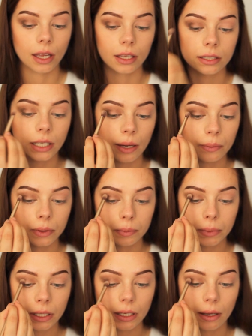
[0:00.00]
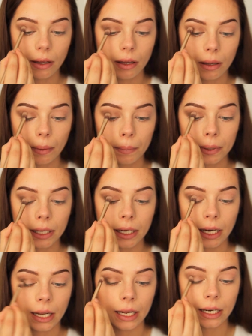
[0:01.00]
And I will be
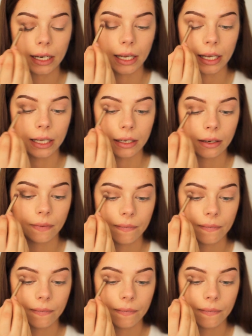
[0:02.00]
blending it in.